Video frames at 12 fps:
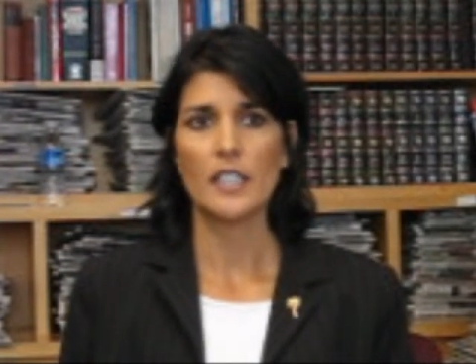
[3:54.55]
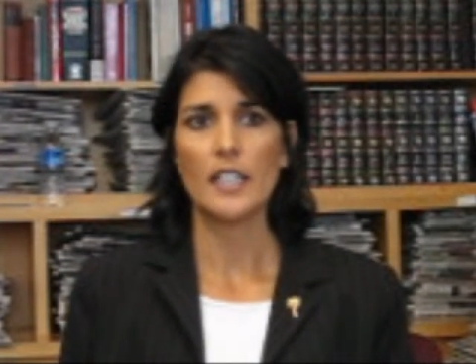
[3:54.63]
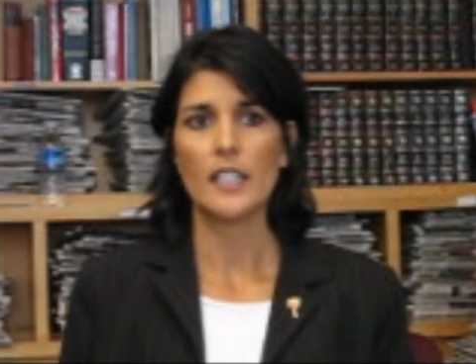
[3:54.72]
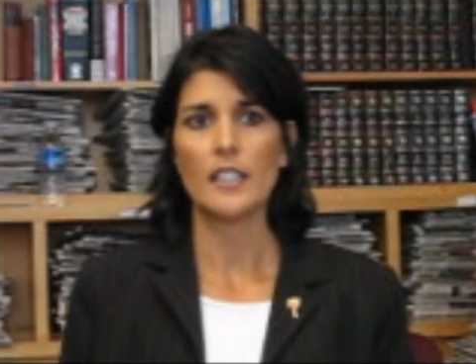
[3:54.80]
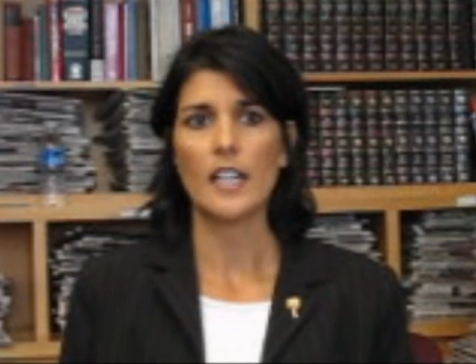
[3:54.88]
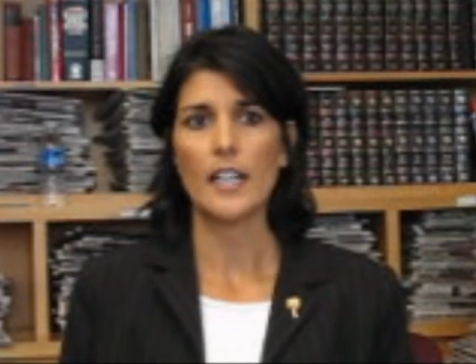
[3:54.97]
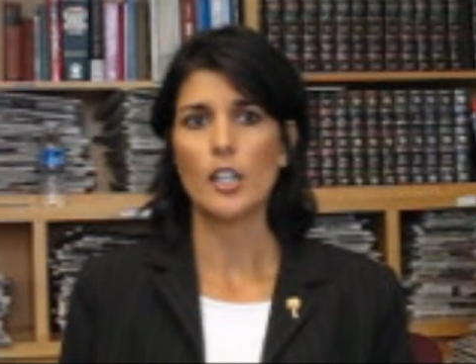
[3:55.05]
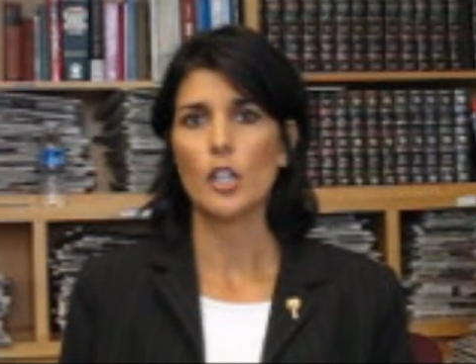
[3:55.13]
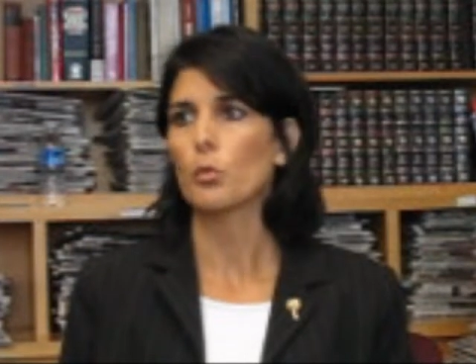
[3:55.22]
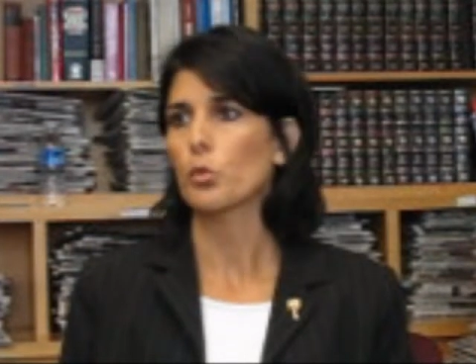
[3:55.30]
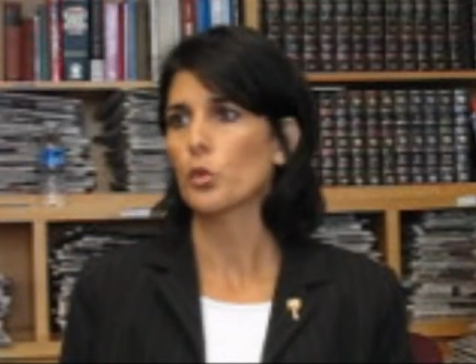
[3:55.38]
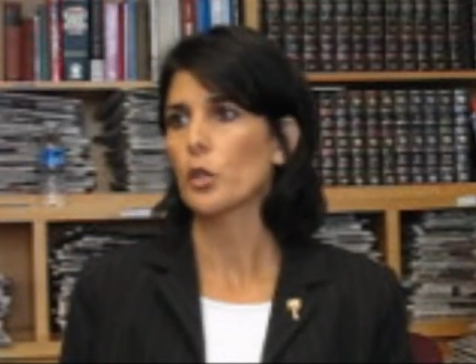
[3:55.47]
and I
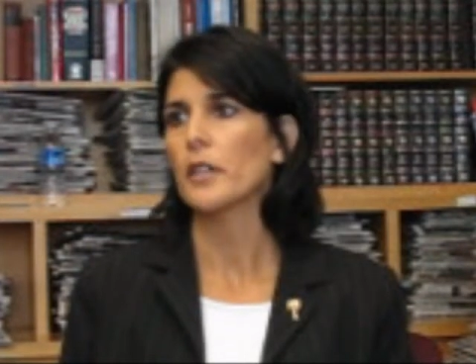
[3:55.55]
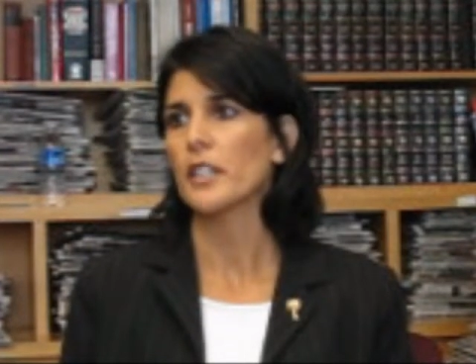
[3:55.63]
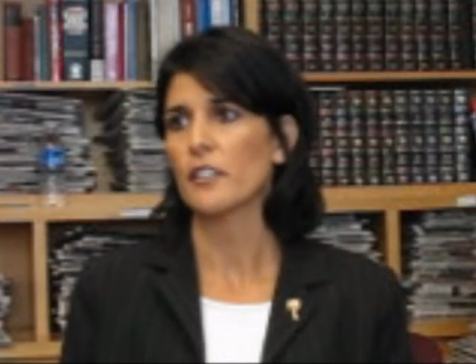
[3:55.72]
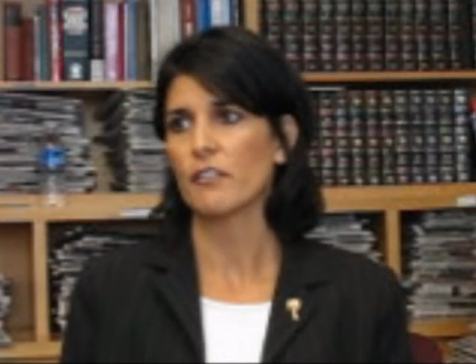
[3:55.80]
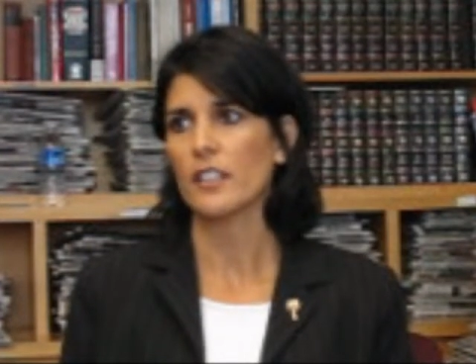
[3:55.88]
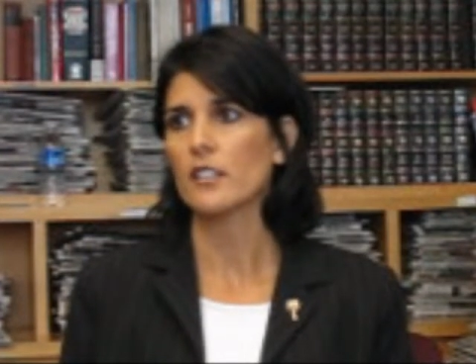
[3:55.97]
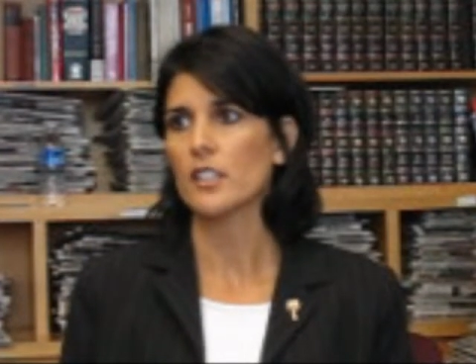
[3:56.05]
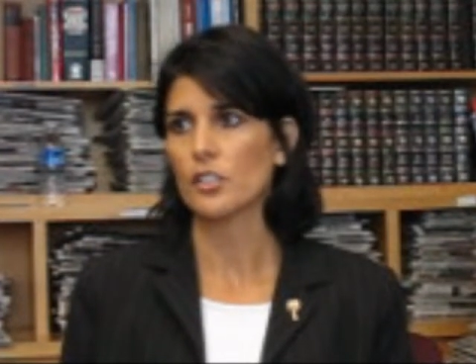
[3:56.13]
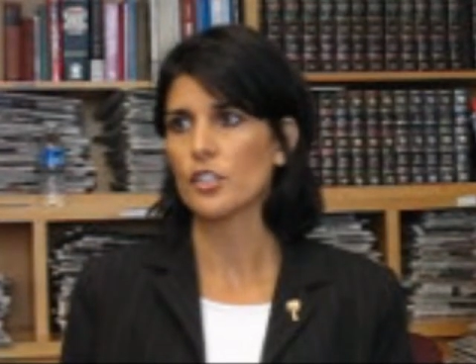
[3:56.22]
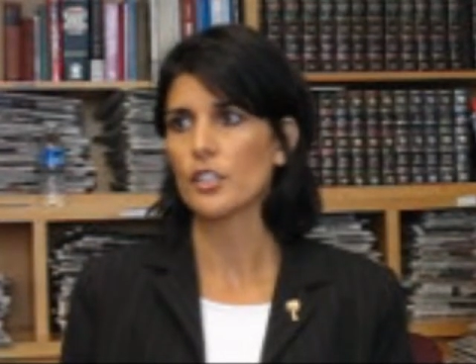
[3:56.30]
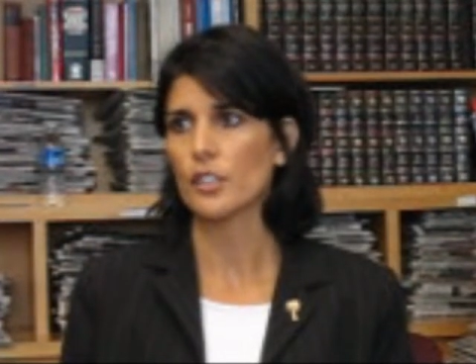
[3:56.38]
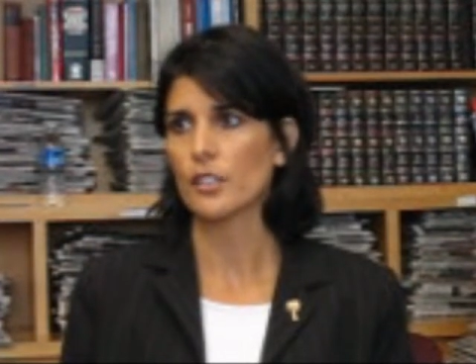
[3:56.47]
hope will benefit this
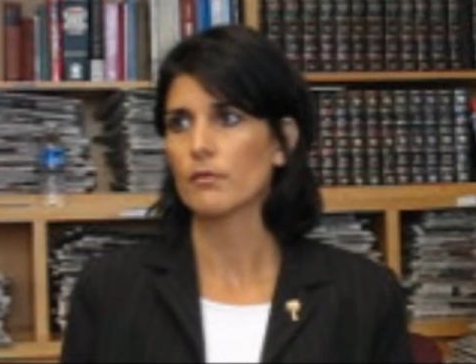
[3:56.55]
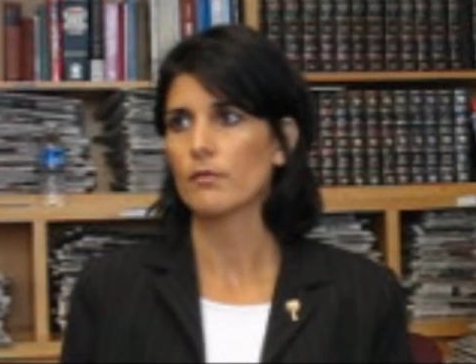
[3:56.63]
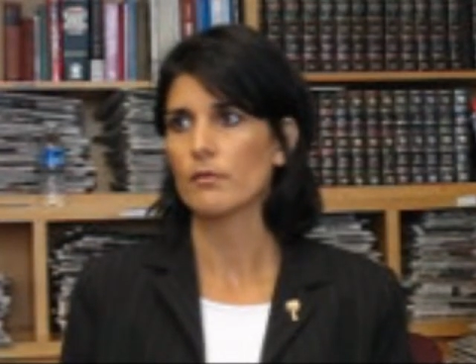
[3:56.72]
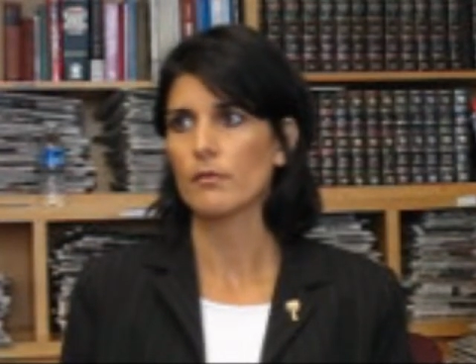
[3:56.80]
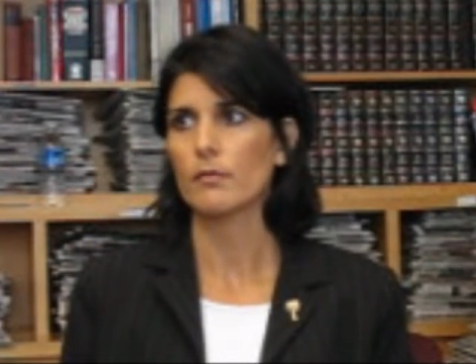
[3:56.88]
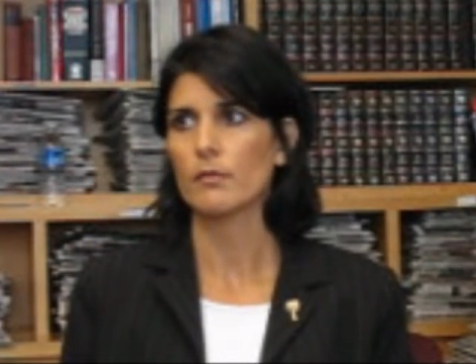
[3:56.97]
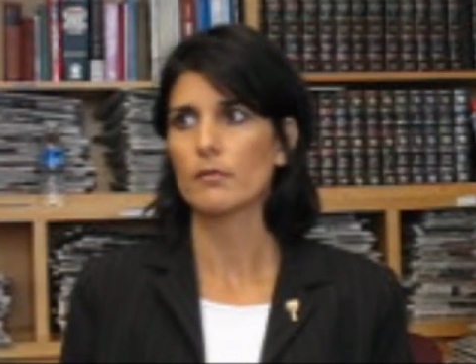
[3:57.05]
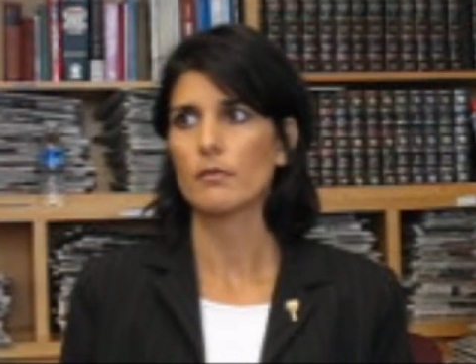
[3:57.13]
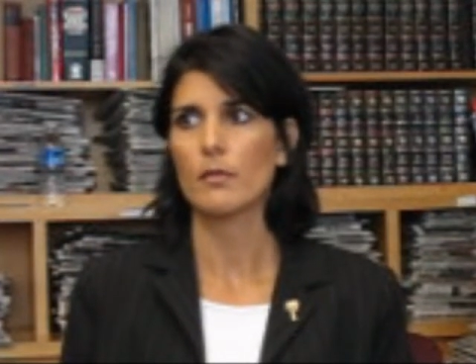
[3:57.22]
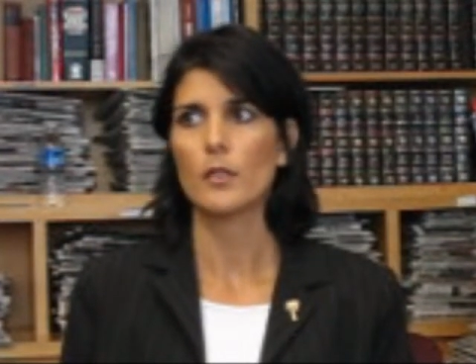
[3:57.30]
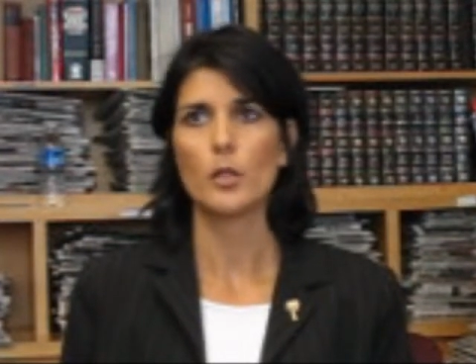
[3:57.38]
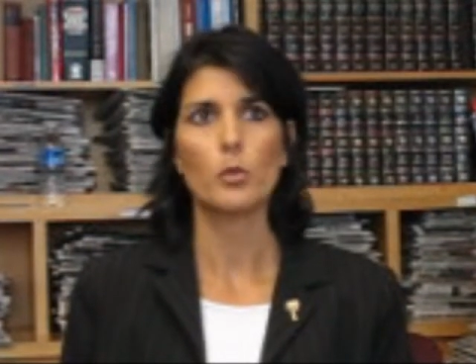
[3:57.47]
year
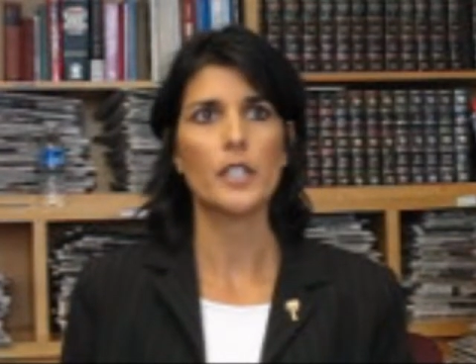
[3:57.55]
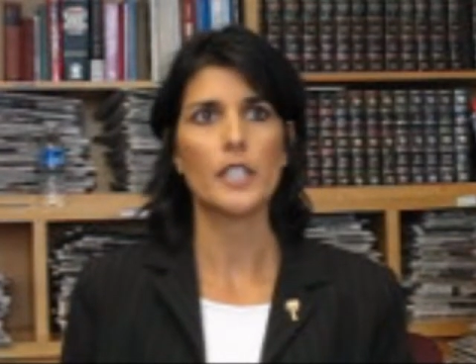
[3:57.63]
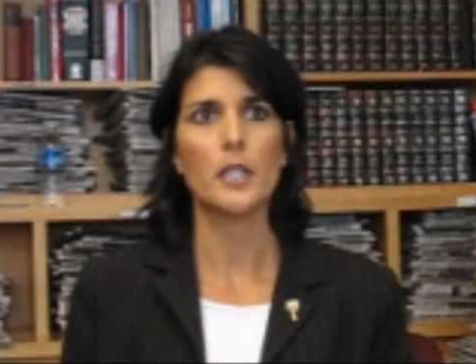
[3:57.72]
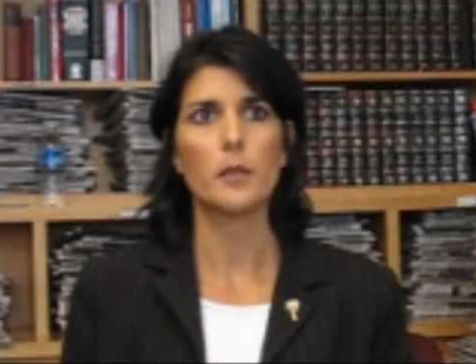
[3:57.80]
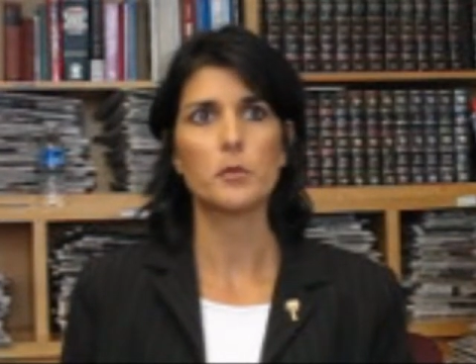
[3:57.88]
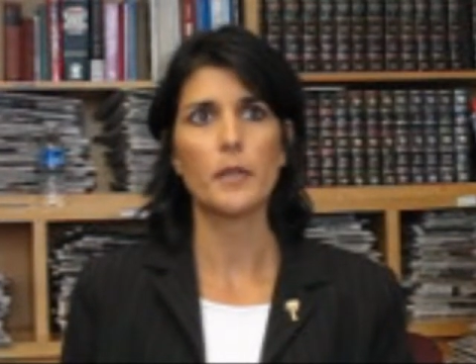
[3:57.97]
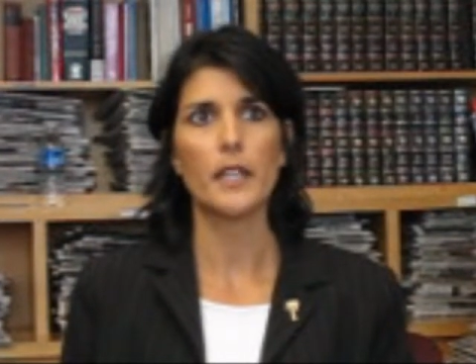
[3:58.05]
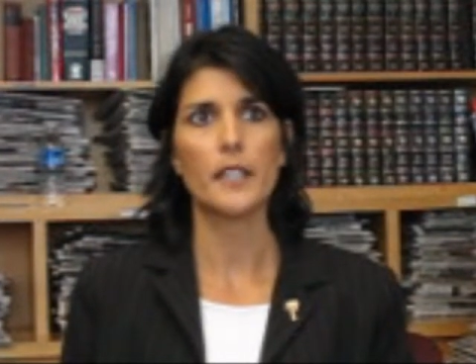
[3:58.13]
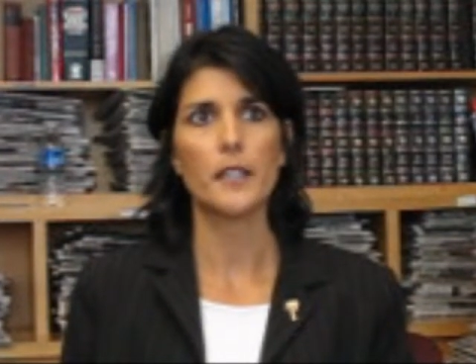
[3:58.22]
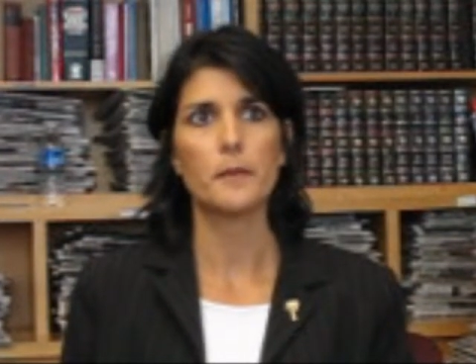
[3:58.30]
when it comes back.